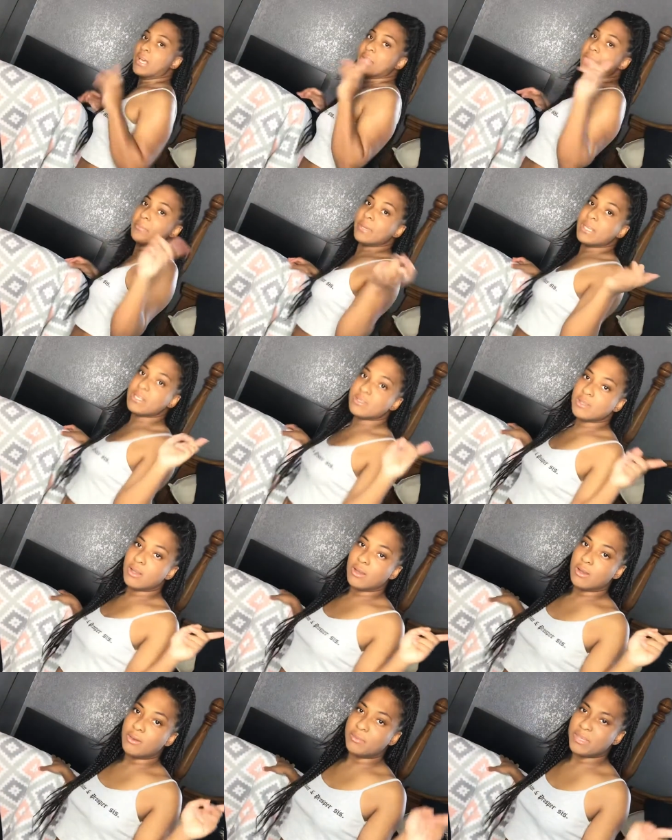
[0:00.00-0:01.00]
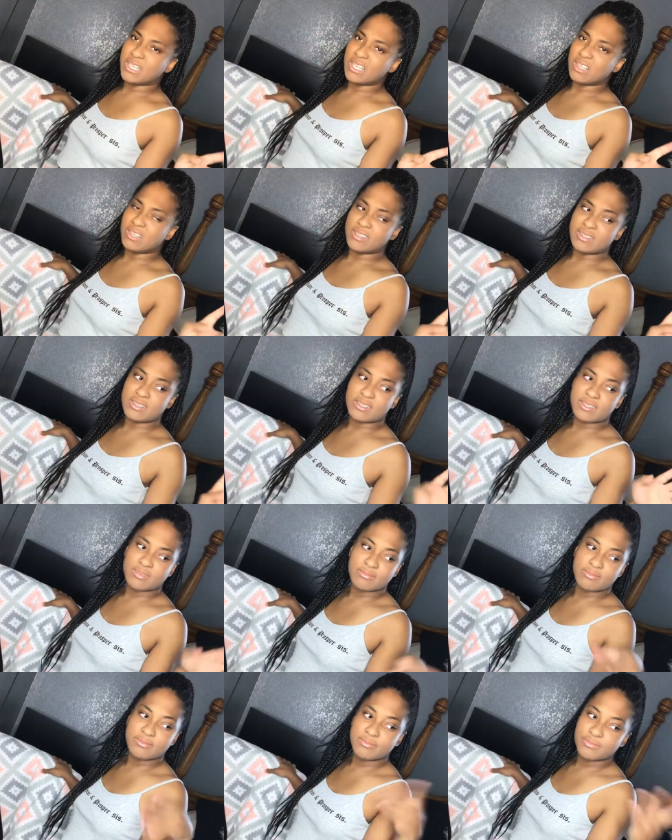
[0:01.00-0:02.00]
other pants on because
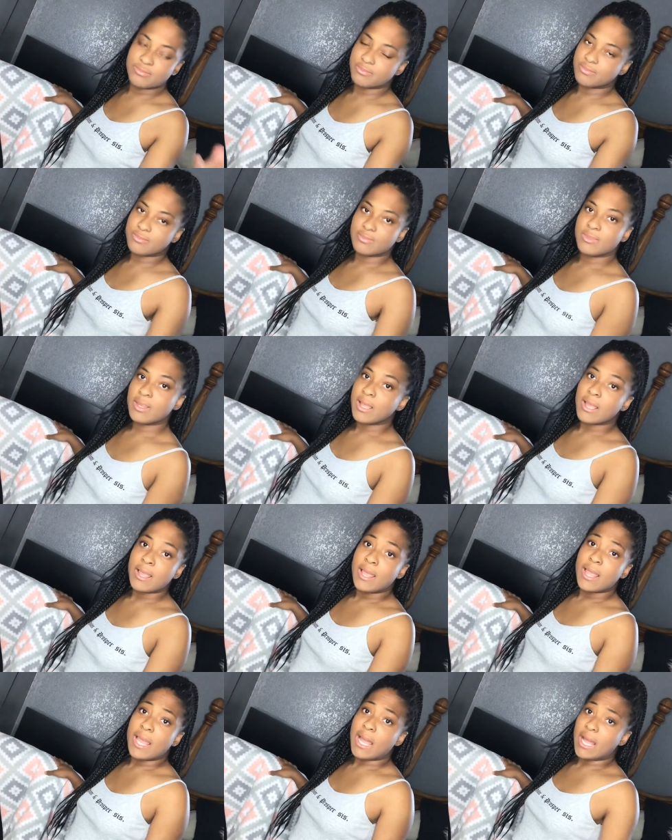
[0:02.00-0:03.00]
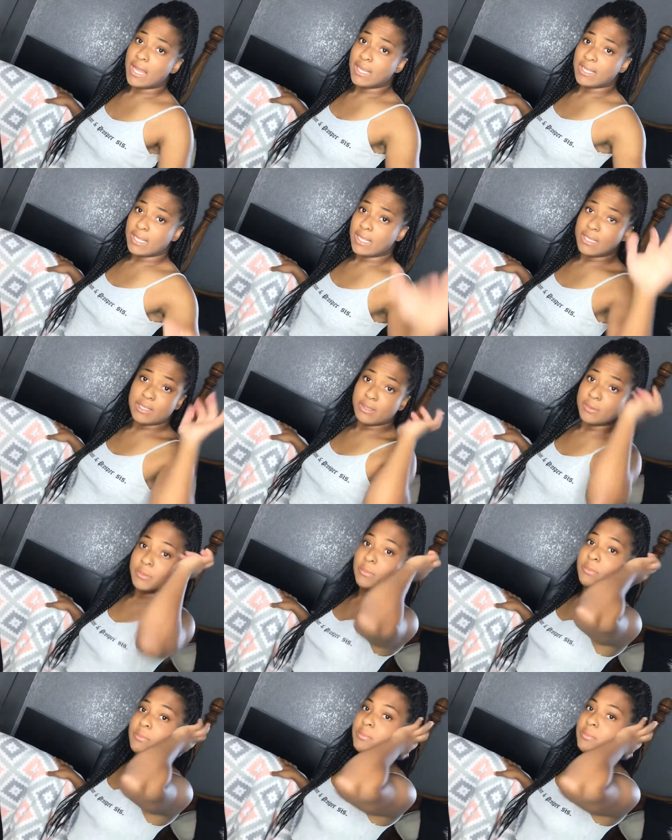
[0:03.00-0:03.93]
I don't like them.